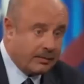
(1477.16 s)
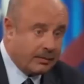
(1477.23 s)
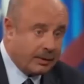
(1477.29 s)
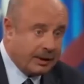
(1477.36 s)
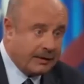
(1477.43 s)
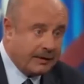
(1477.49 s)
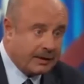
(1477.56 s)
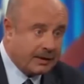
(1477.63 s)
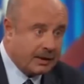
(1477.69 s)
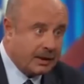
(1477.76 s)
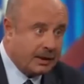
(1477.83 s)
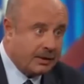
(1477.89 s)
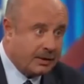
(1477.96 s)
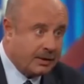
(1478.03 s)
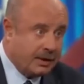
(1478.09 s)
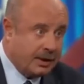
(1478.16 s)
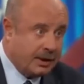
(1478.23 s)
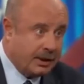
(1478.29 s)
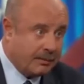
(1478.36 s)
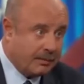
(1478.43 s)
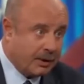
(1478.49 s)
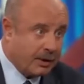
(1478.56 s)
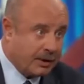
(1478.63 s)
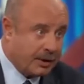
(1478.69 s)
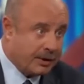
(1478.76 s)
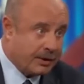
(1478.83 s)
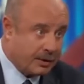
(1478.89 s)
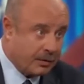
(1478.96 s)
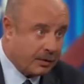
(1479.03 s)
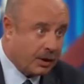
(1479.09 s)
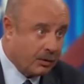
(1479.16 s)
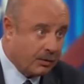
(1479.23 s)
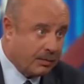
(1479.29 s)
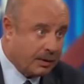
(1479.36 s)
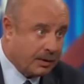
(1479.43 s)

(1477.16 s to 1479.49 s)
previously she had purchased a rope?